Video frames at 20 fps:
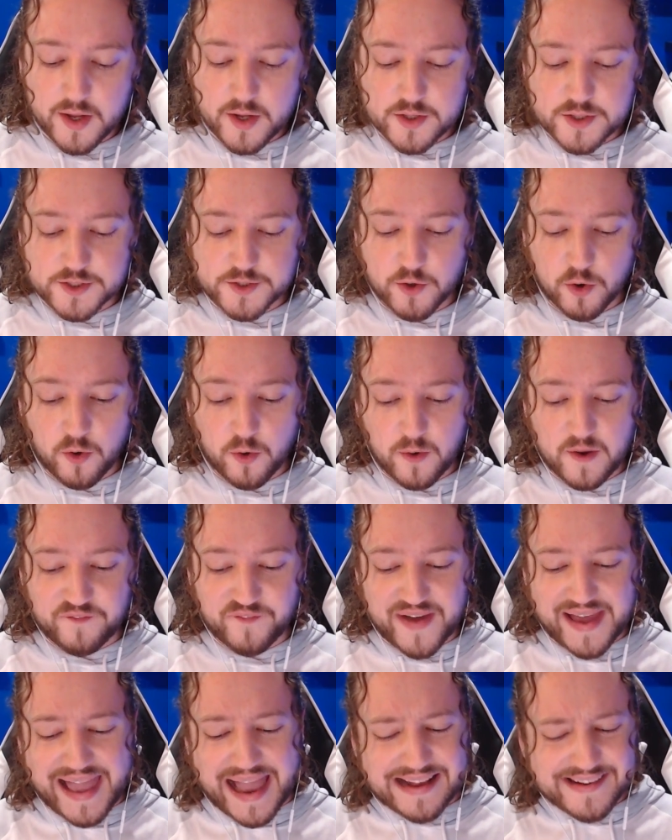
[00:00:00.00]
So
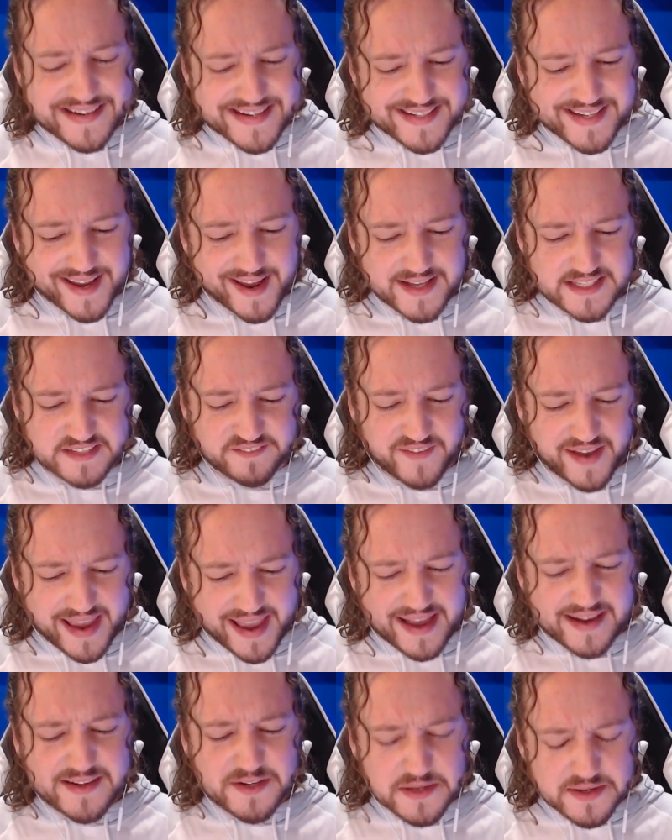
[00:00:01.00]
if I had to guess, if I
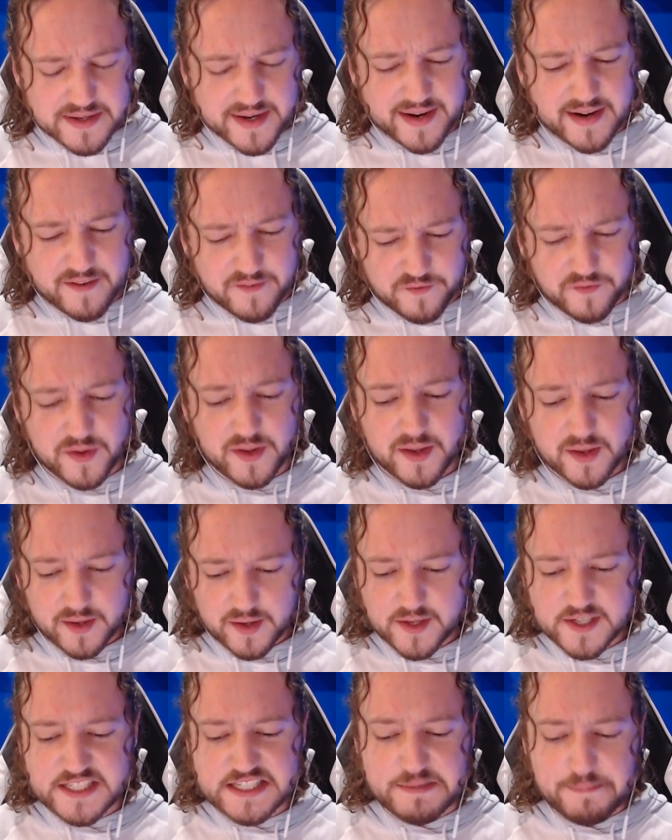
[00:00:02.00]
had to kind of
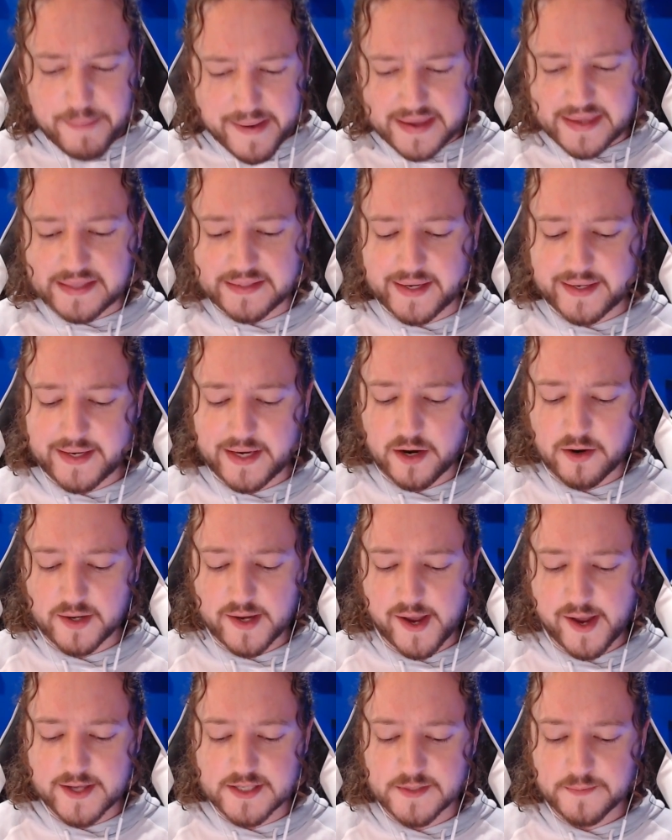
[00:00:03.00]
speculate here,
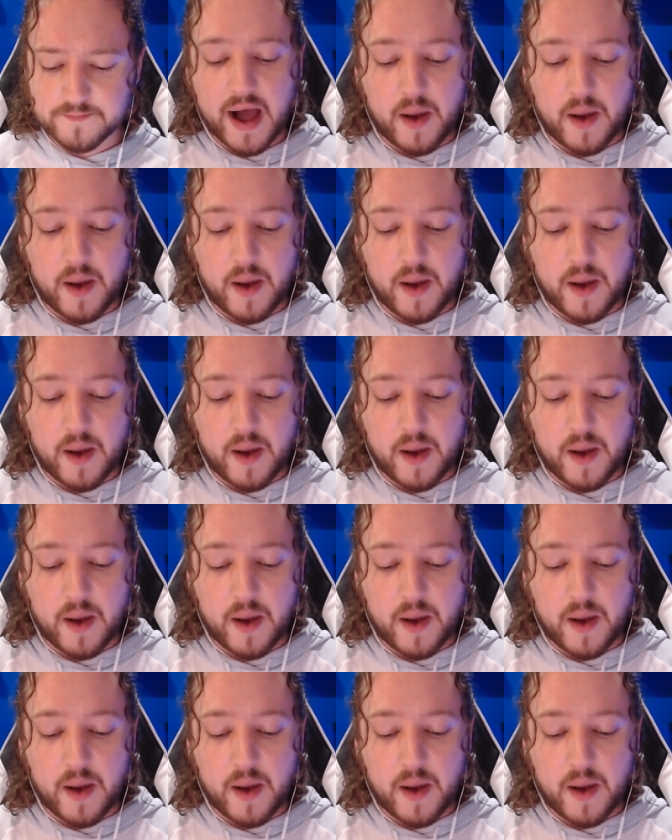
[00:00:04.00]
guys,